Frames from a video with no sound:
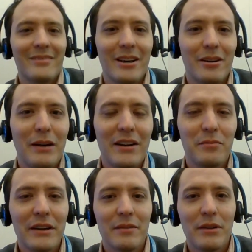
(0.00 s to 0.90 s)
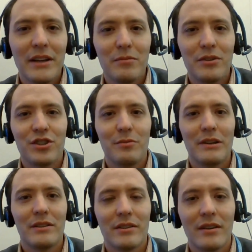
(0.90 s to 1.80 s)
Um, hi, everybody. My name is Joe
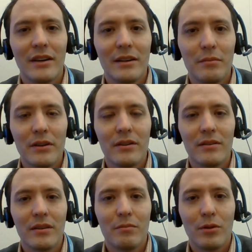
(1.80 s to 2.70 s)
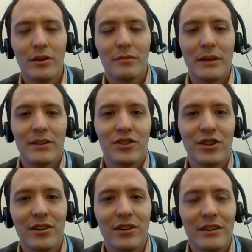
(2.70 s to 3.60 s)
Butler. I'm a, a product manager
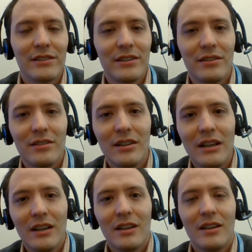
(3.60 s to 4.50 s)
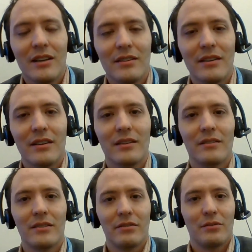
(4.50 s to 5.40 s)
here at Intel in the uh,
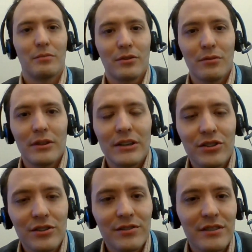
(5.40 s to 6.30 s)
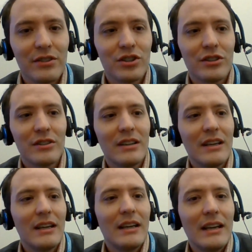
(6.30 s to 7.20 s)
developer relations division.
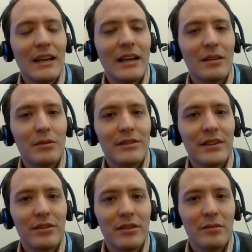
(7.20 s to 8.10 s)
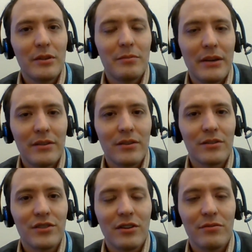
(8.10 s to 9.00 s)
And I'm going to tell you a little bit about our
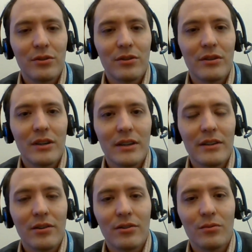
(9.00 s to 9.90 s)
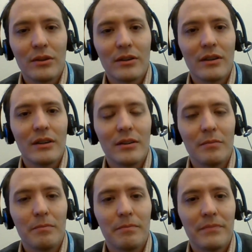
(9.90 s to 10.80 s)
software and hardware
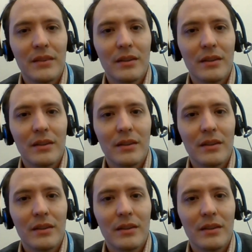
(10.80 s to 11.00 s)
um,